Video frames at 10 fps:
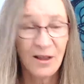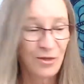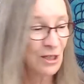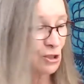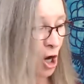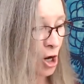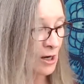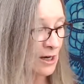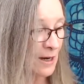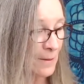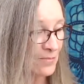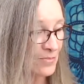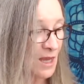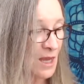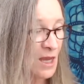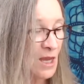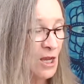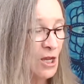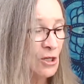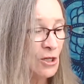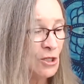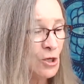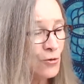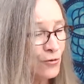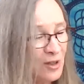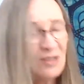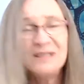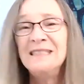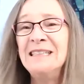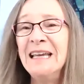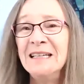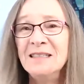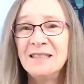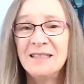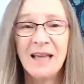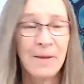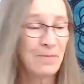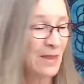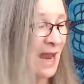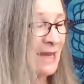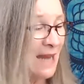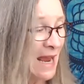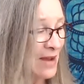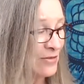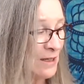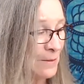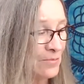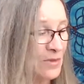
the dark you feel dense and heavy,